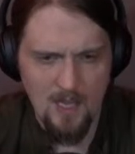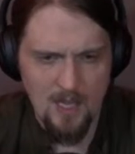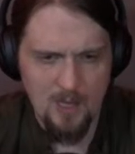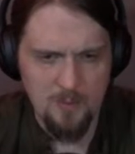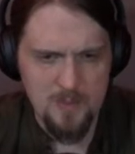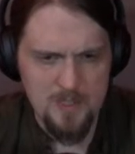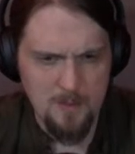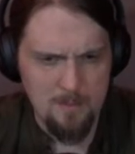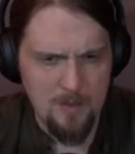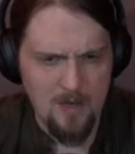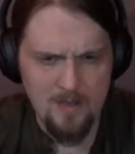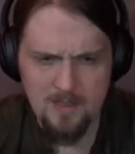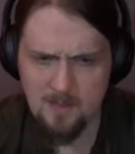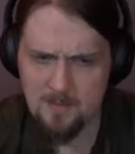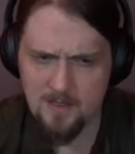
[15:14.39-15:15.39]
It was a
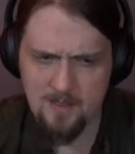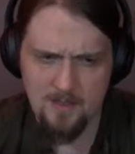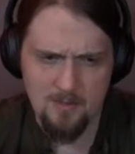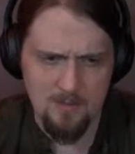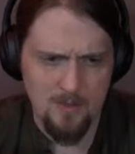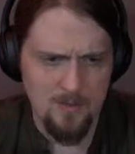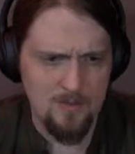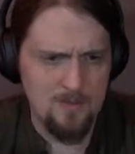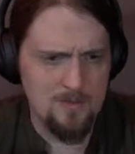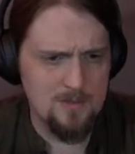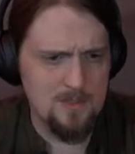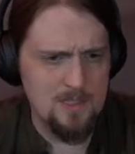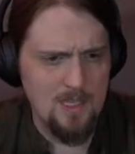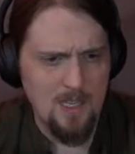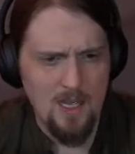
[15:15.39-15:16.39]
bonny, bonny
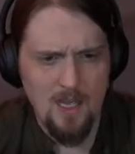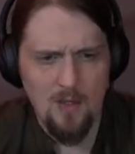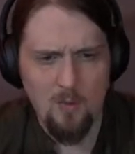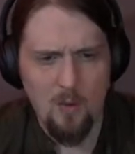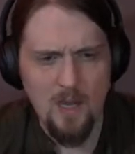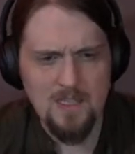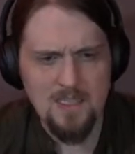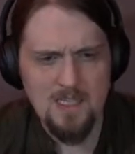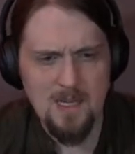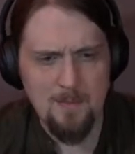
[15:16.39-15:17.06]
road, winding